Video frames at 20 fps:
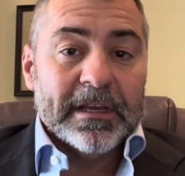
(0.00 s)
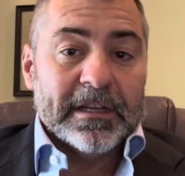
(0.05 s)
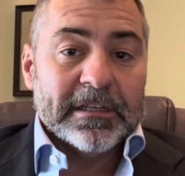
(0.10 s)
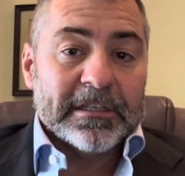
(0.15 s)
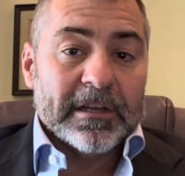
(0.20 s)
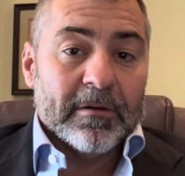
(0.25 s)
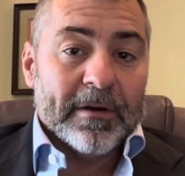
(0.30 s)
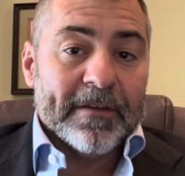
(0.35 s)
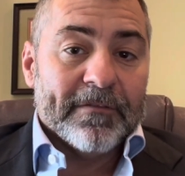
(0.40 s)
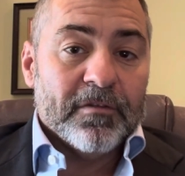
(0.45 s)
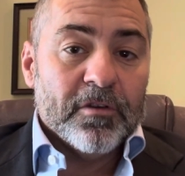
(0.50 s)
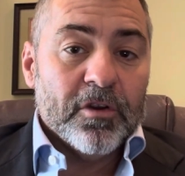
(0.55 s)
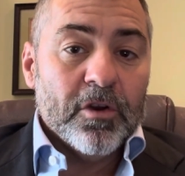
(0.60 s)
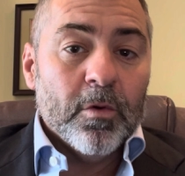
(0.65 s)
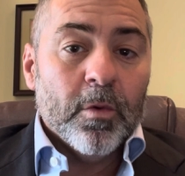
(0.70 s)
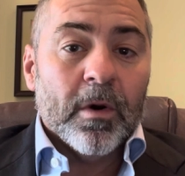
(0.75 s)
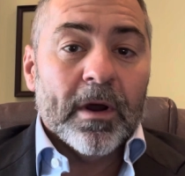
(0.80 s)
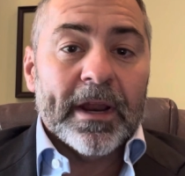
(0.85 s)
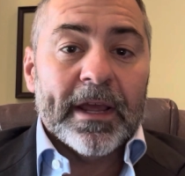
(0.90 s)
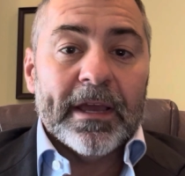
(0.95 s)
So if
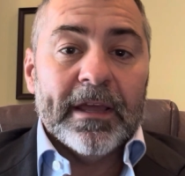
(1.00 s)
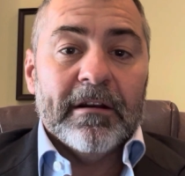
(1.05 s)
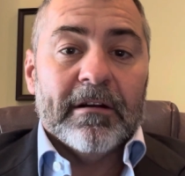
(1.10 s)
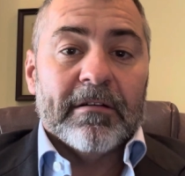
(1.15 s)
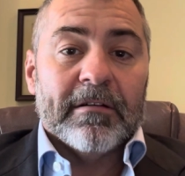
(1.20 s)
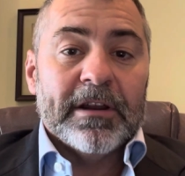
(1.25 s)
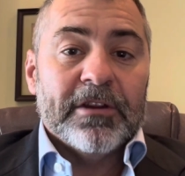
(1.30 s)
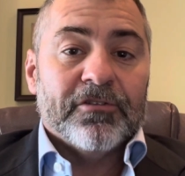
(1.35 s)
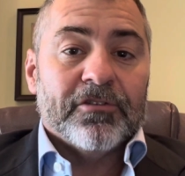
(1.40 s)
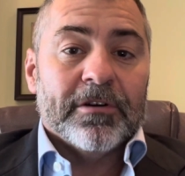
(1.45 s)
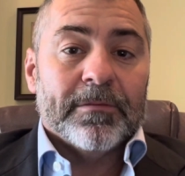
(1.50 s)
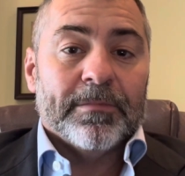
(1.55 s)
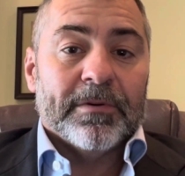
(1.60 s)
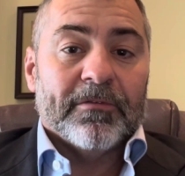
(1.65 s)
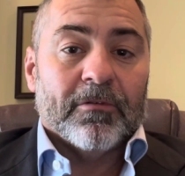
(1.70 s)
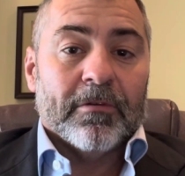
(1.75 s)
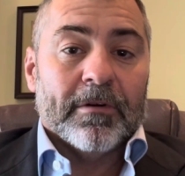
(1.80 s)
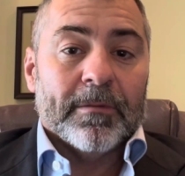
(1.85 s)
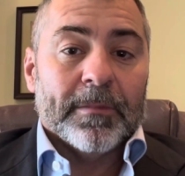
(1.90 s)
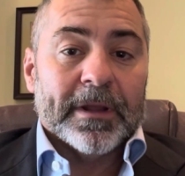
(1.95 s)
you want to increase your
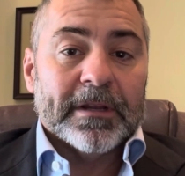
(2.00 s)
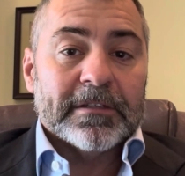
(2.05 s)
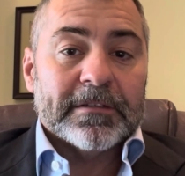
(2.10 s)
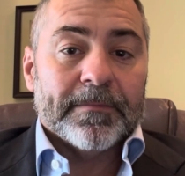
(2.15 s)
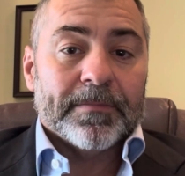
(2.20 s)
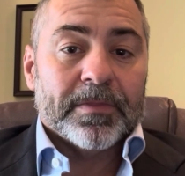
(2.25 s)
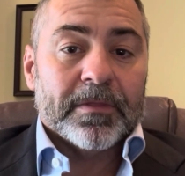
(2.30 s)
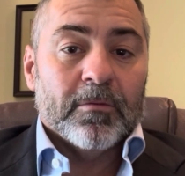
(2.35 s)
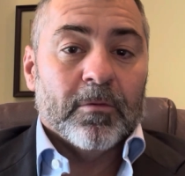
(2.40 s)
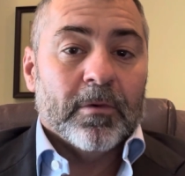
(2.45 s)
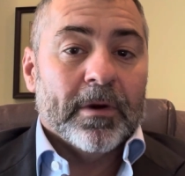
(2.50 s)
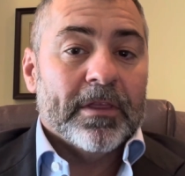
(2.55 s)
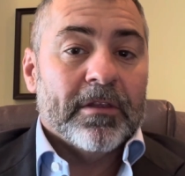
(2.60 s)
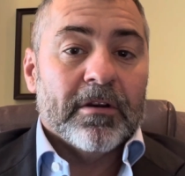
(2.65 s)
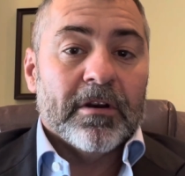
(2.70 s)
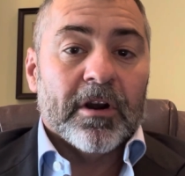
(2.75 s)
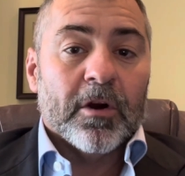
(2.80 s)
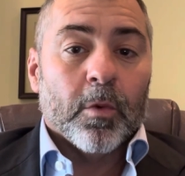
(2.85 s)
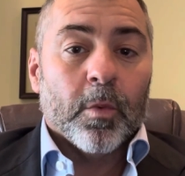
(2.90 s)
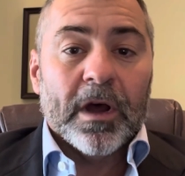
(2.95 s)
performance,
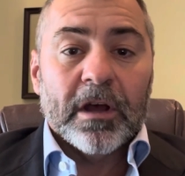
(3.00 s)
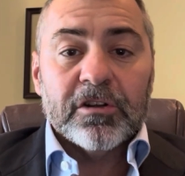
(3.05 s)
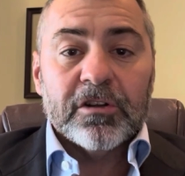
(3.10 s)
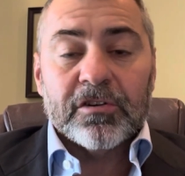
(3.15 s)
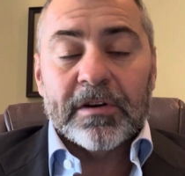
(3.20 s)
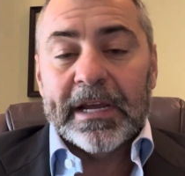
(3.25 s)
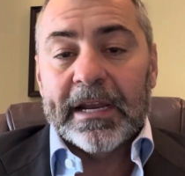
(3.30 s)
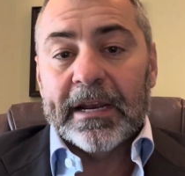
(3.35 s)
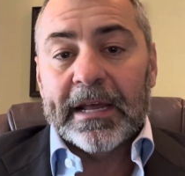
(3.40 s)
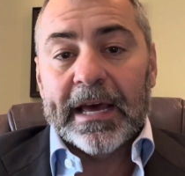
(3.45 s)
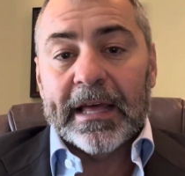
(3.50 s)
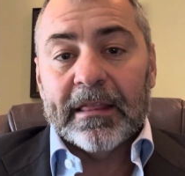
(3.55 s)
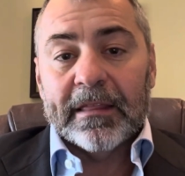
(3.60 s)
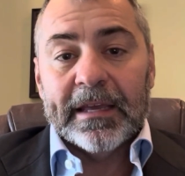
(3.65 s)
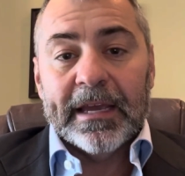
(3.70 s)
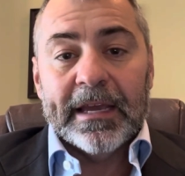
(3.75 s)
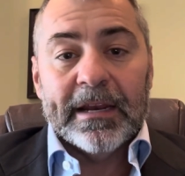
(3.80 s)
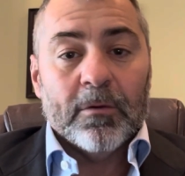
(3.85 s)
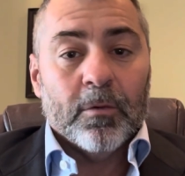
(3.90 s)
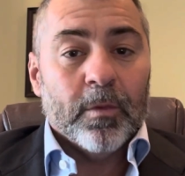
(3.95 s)
whether you're a well-trained
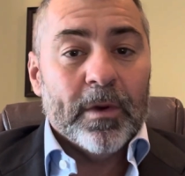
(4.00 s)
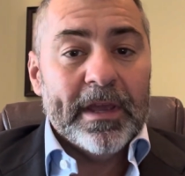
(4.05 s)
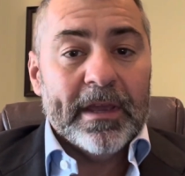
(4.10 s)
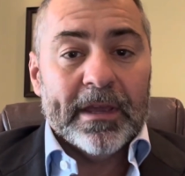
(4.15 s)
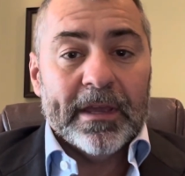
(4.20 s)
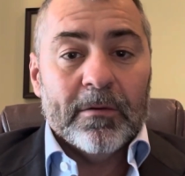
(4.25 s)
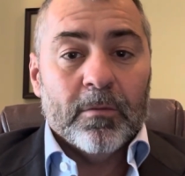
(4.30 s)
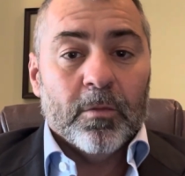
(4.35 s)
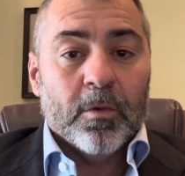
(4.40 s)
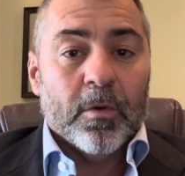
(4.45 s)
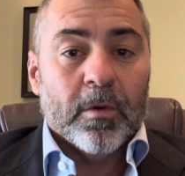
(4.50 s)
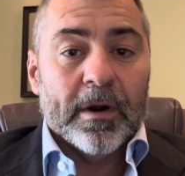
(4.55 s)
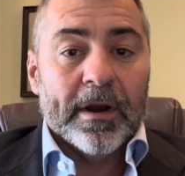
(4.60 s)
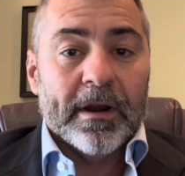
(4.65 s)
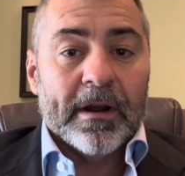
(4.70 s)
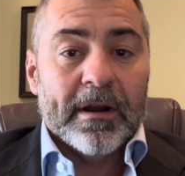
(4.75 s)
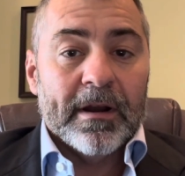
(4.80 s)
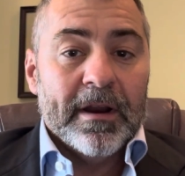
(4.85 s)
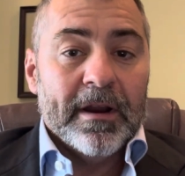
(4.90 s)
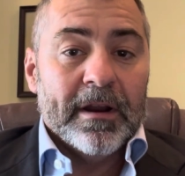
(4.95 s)
athlete, weekend
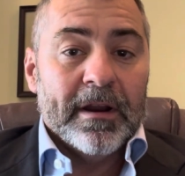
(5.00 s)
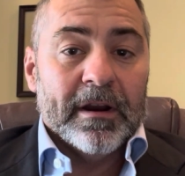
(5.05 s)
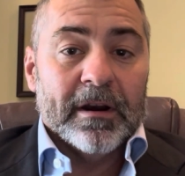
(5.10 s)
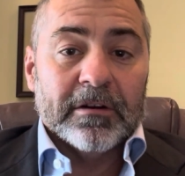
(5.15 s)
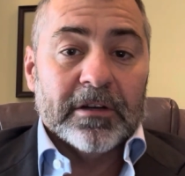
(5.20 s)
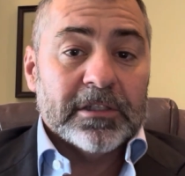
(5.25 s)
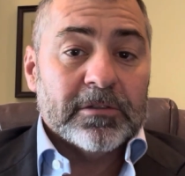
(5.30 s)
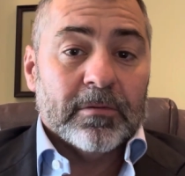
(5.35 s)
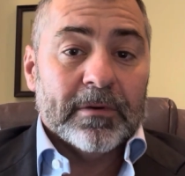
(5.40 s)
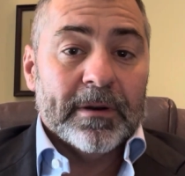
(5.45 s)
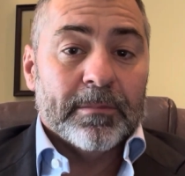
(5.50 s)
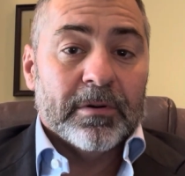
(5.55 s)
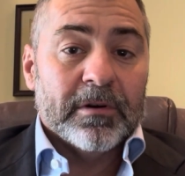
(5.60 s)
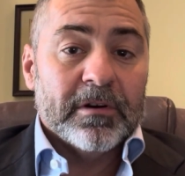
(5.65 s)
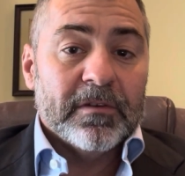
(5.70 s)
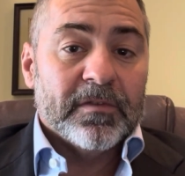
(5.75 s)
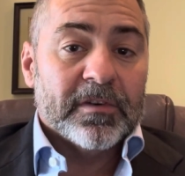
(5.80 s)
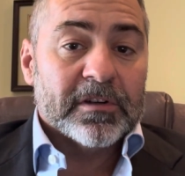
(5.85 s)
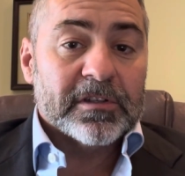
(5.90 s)
warrior, or just want to improve your